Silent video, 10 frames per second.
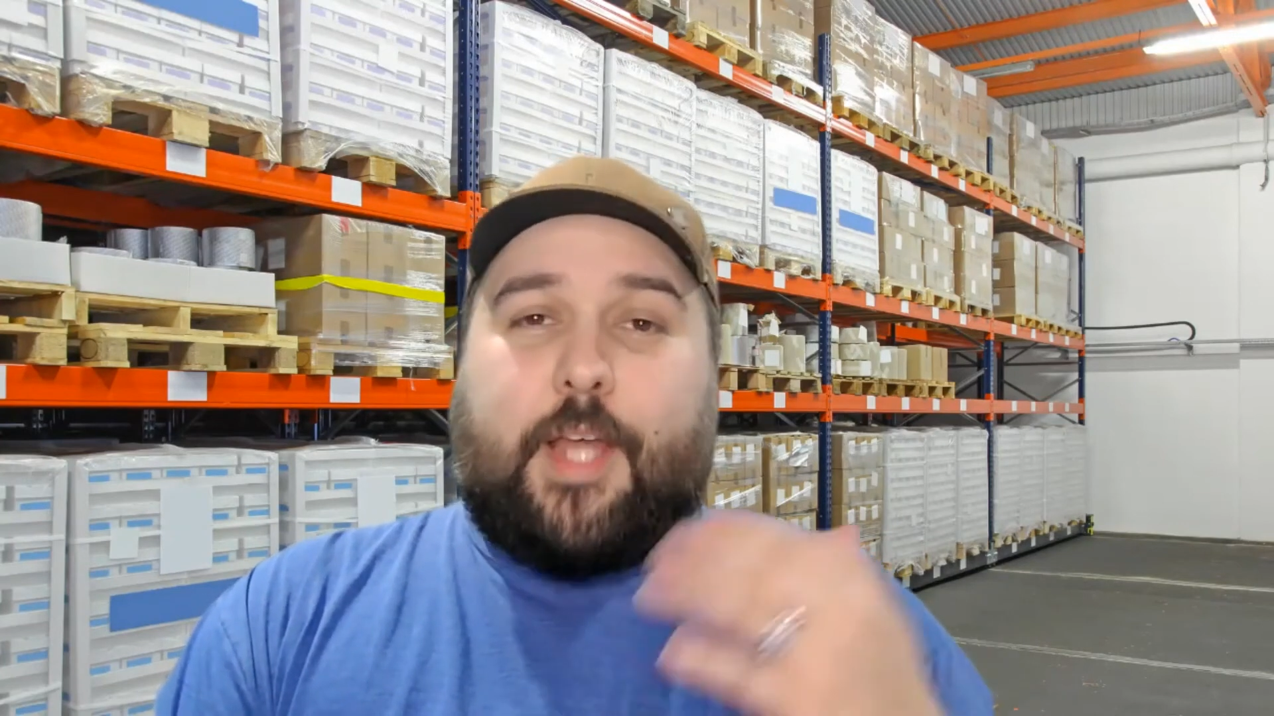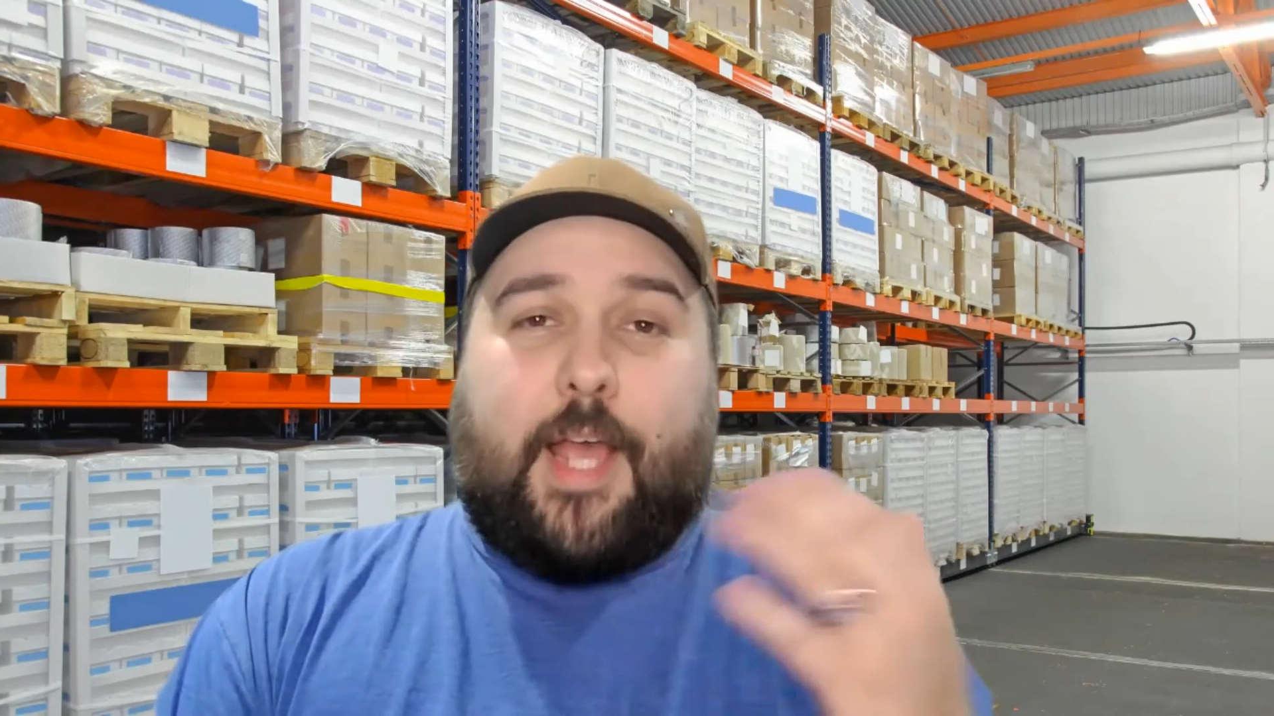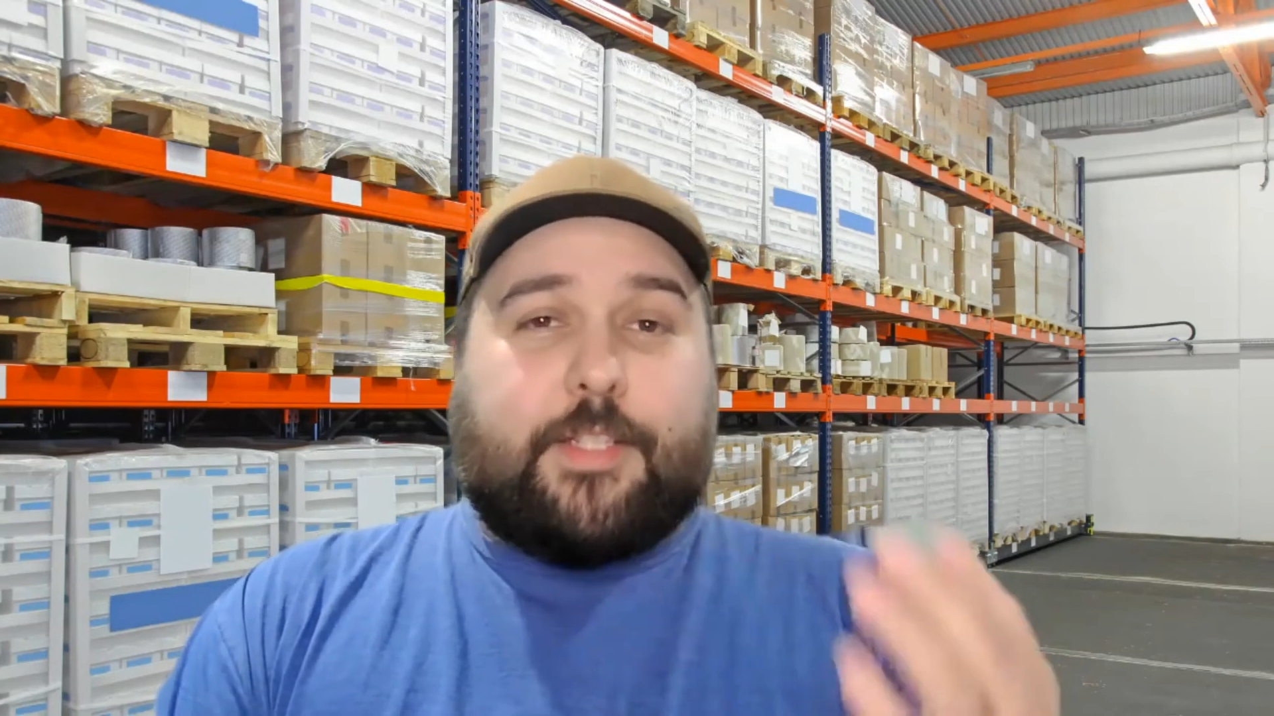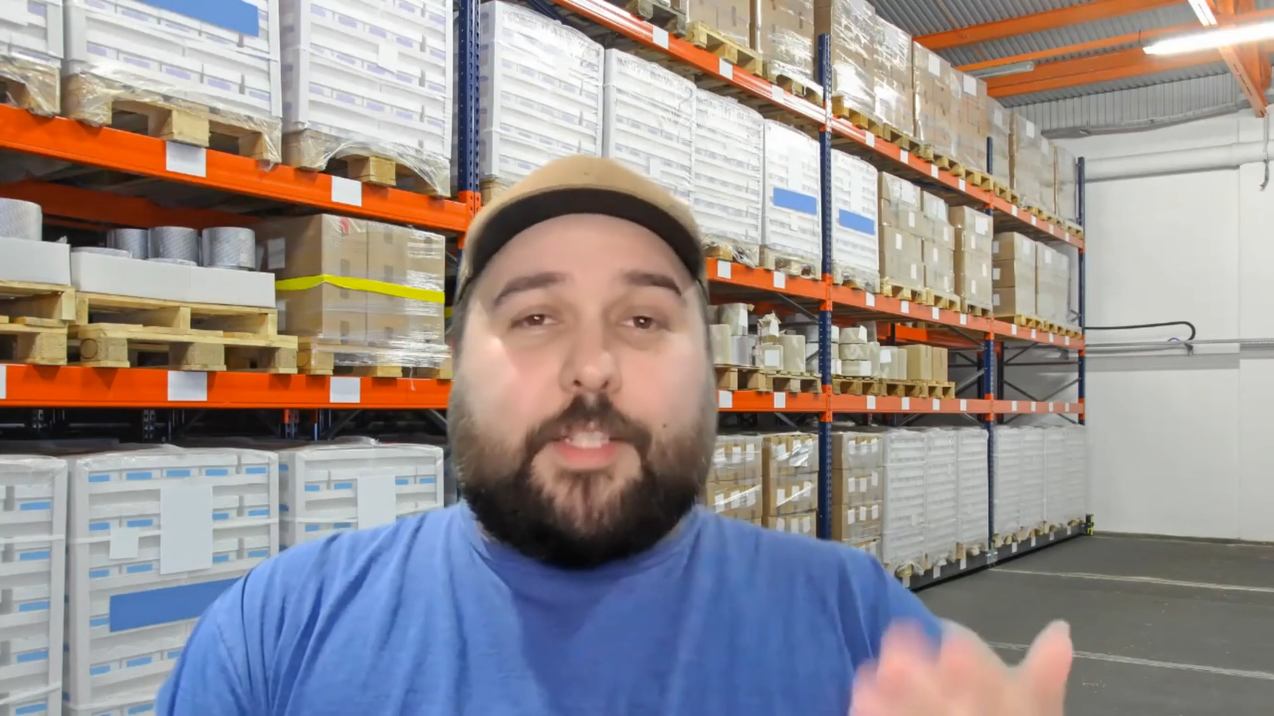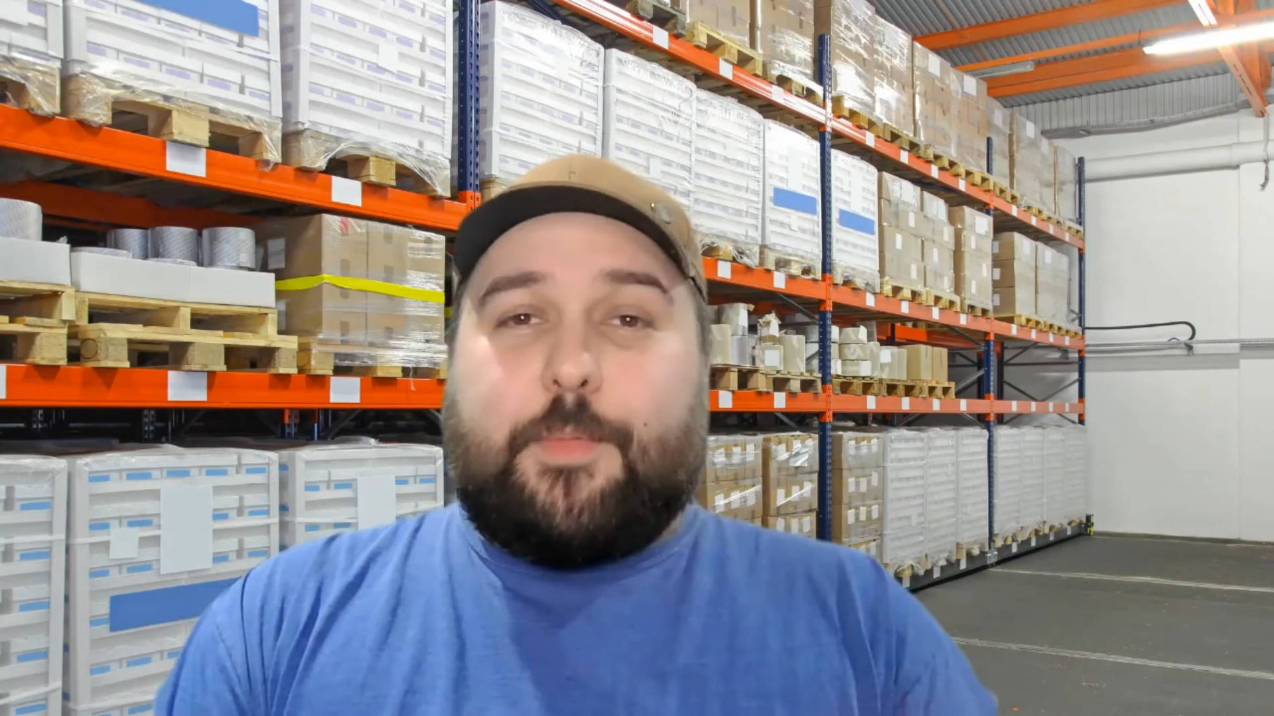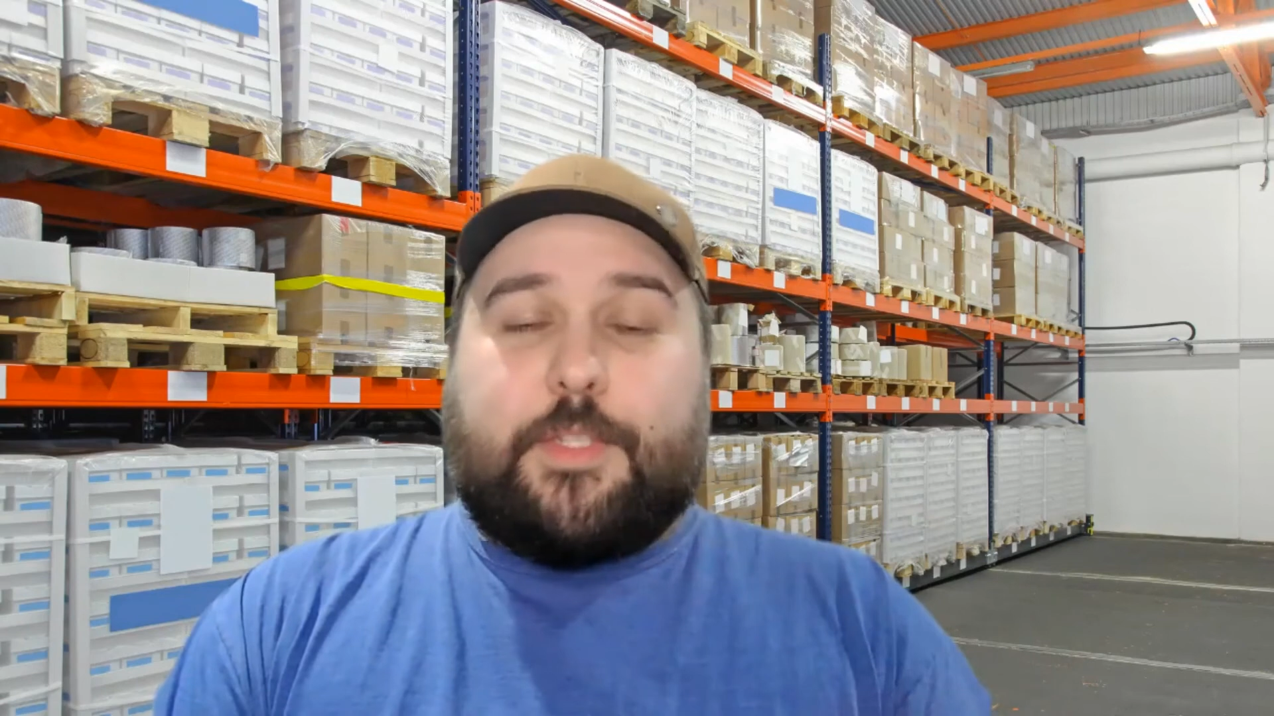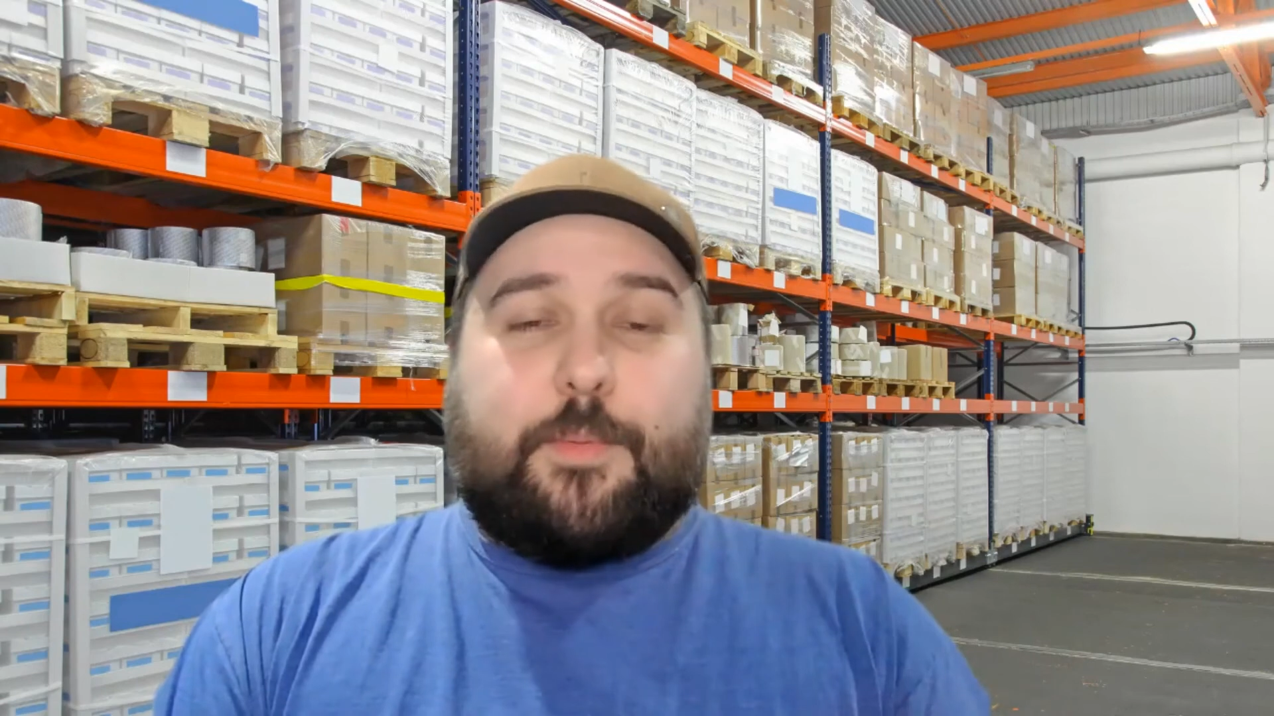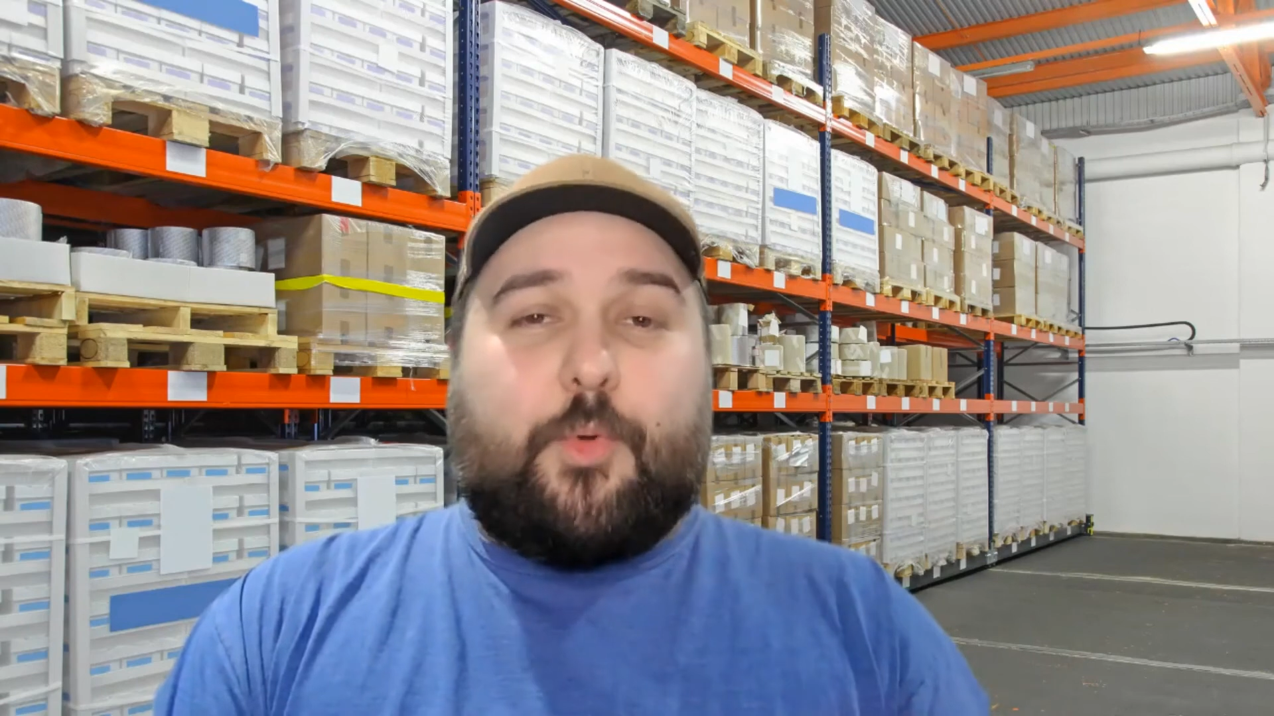asking me some